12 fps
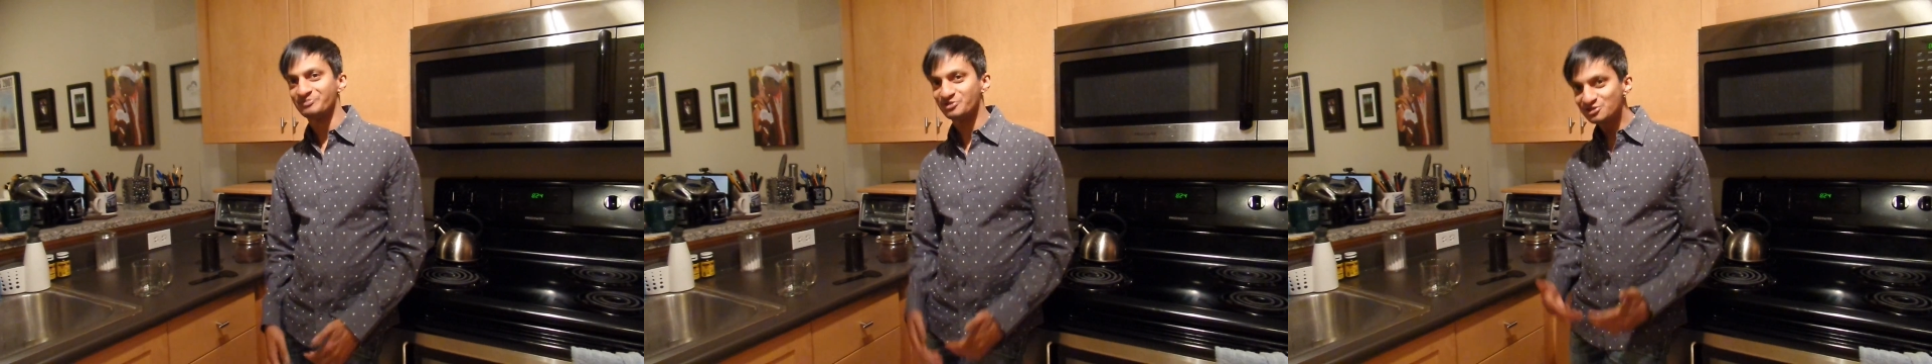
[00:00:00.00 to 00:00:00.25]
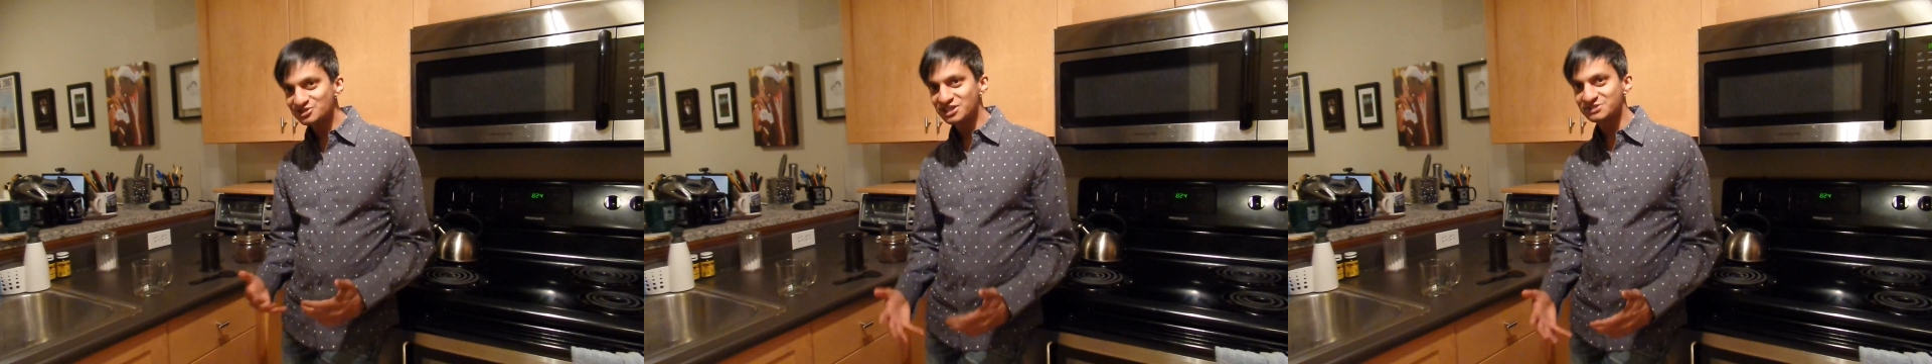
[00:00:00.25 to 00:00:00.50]
It
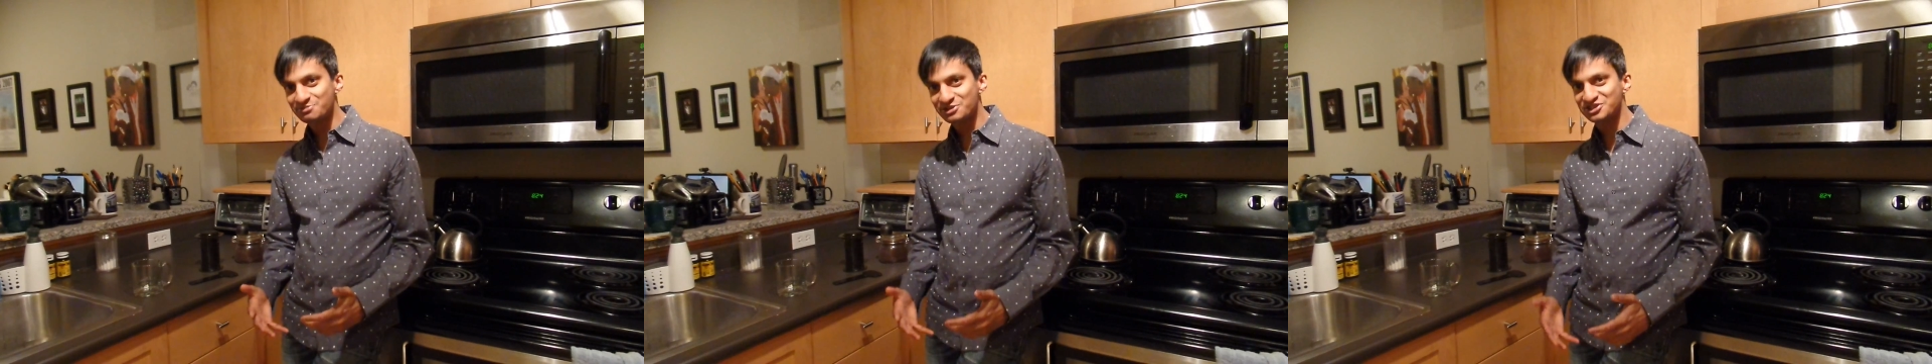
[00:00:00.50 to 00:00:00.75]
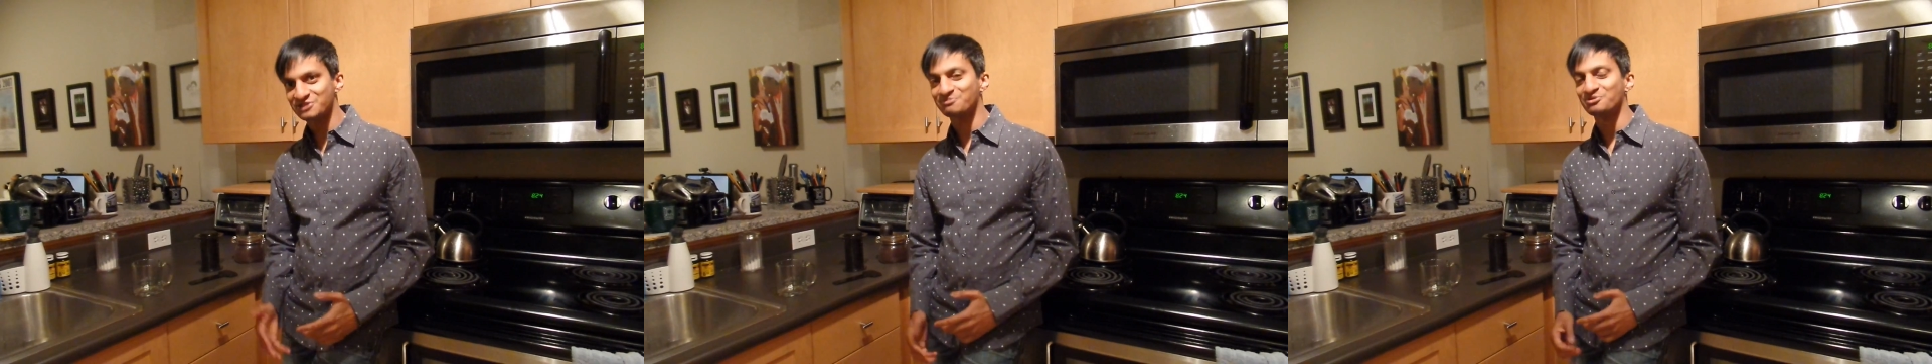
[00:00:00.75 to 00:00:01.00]
turns out it's
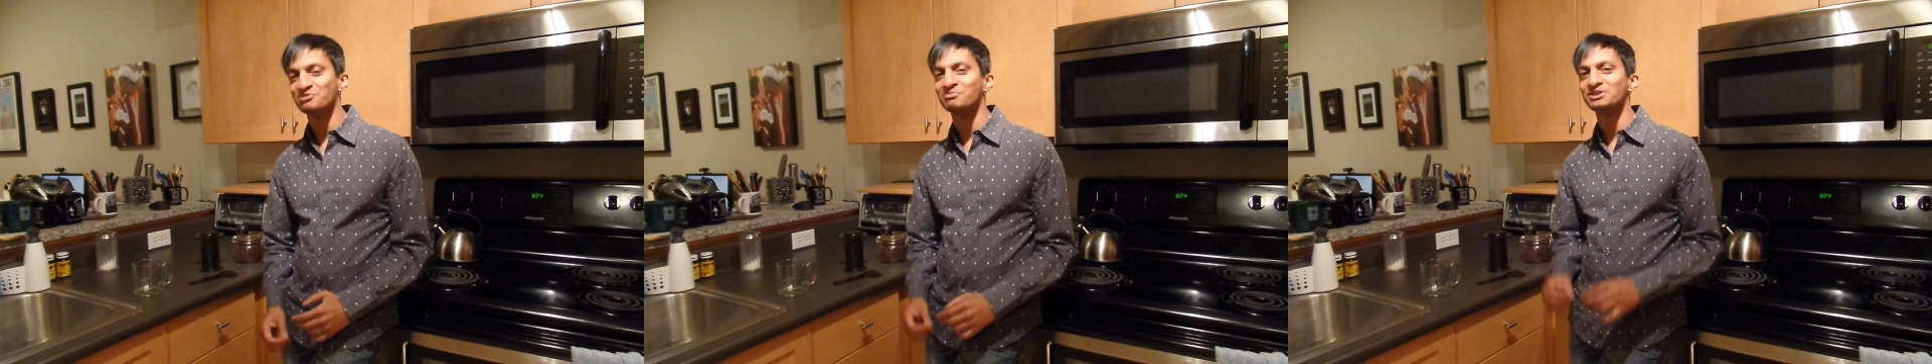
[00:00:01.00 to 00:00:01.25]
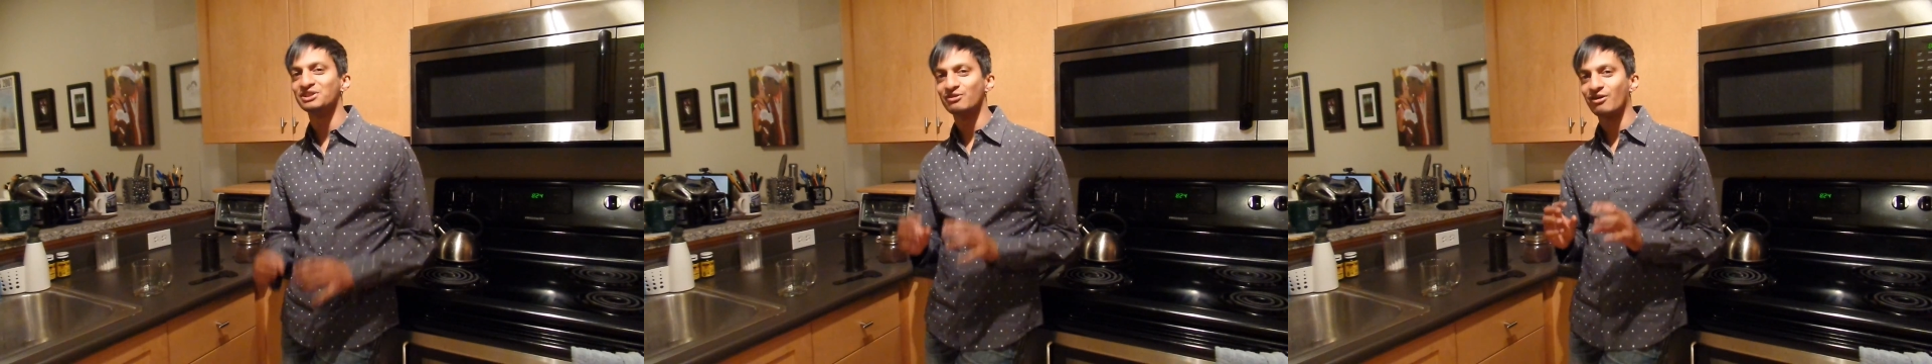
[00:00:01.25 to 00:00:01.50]
pretty simple,
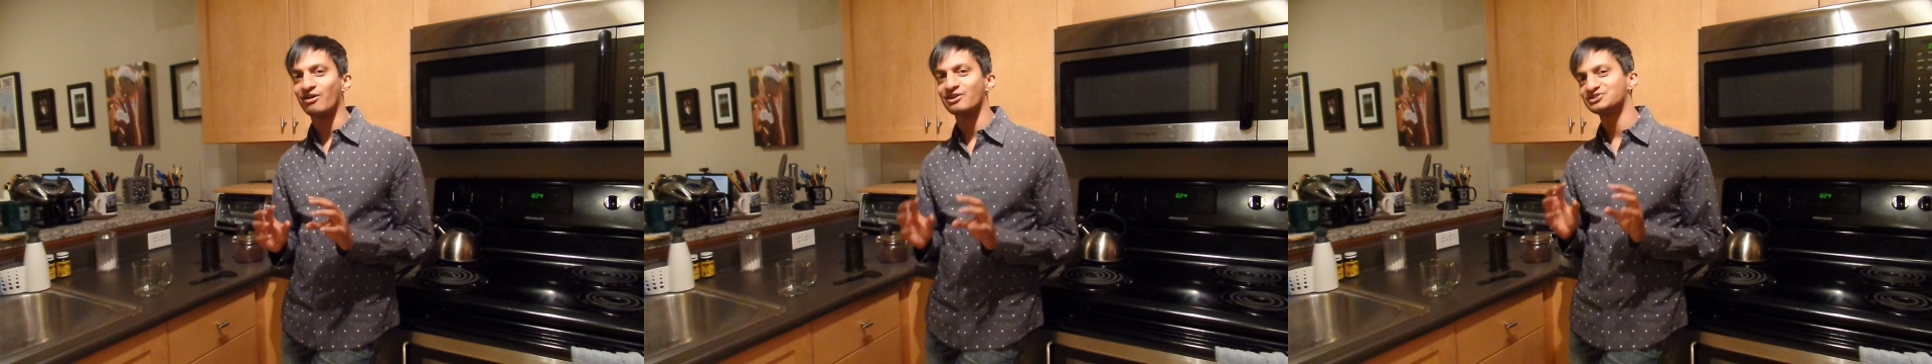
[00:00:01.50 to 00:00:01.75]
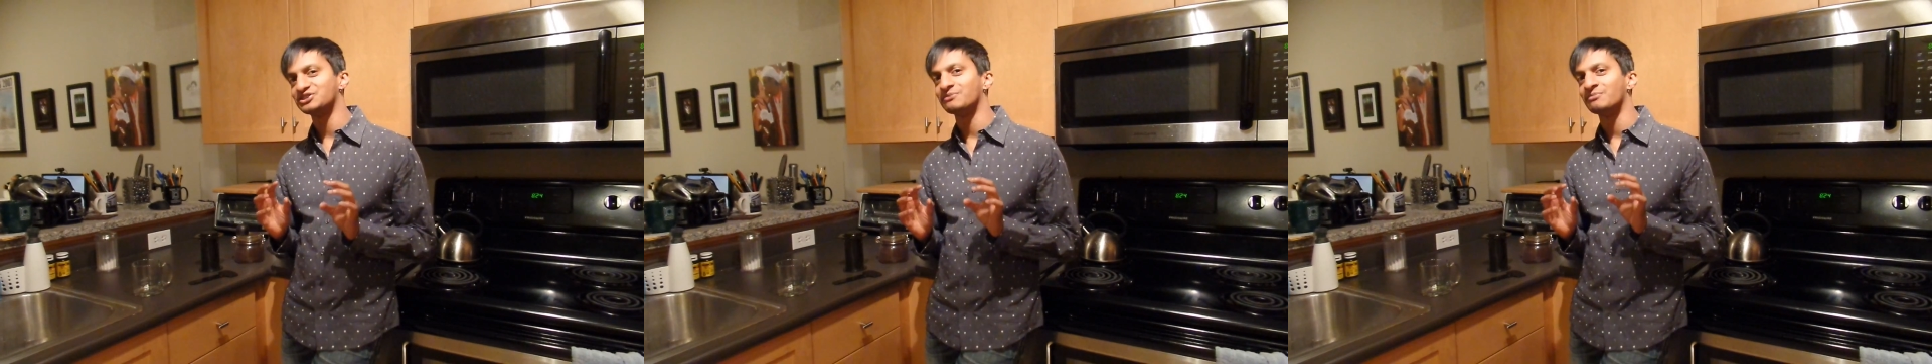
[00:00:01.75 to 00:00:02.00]
but there
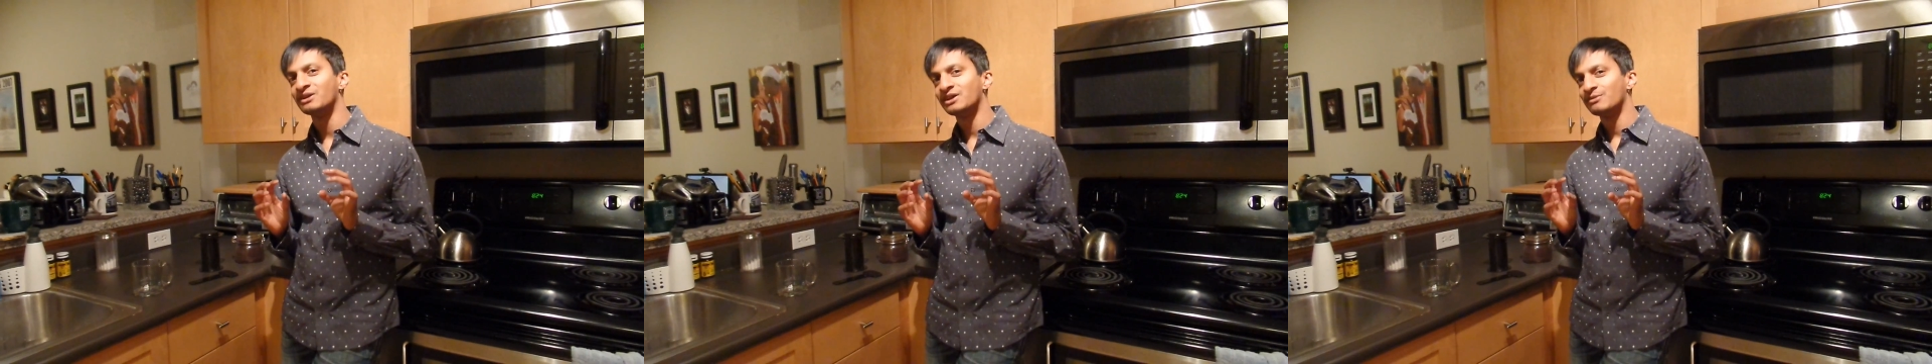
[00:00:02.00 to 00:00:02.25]
are some